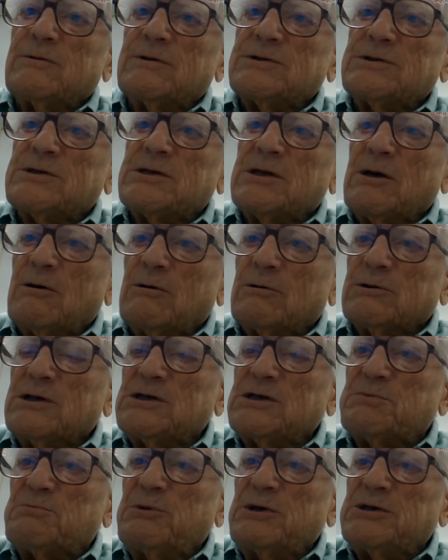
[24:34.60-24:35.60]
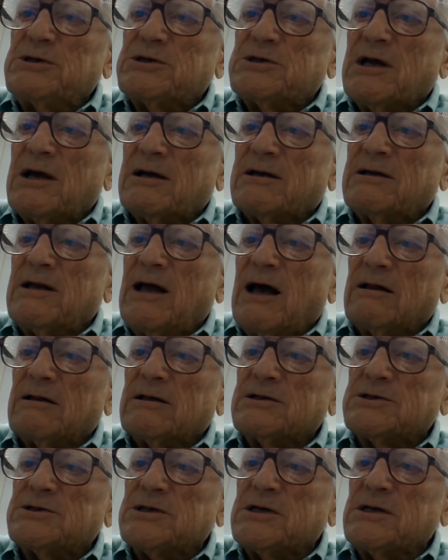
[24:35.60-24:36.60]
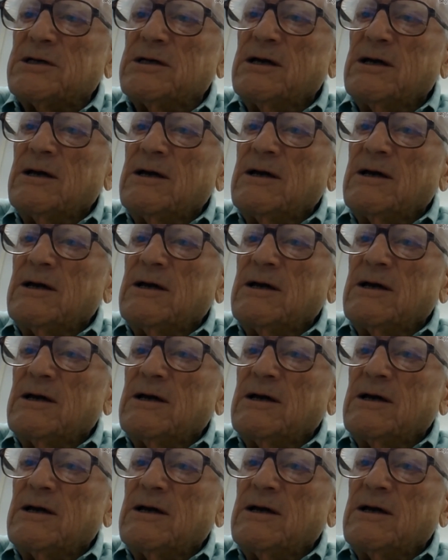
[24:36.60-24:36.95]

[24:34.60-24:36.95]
was the only speech technology.